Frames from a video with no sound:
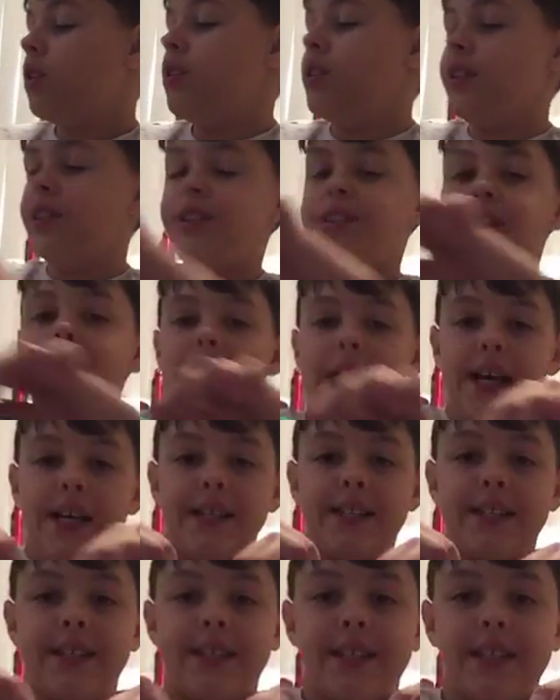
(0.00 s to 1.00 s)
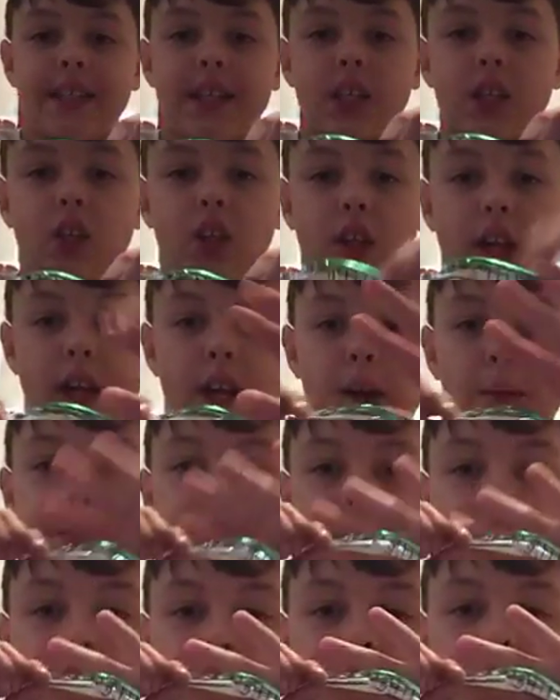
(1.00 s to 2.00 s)
Yes, look at how
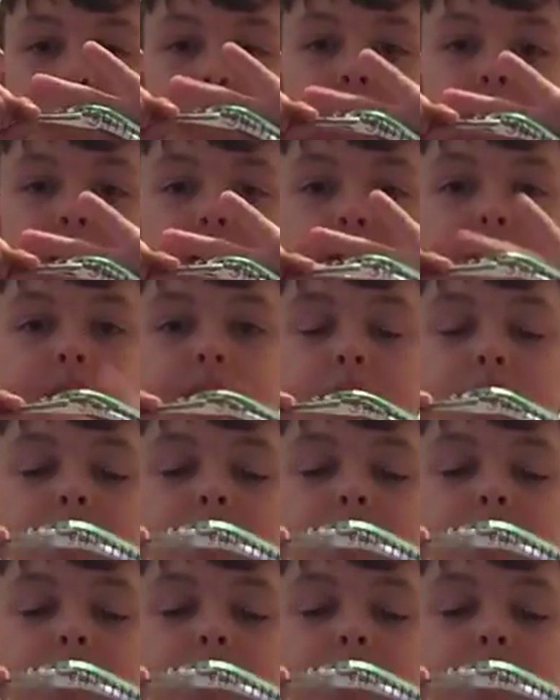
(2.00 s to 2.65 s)
big this one is.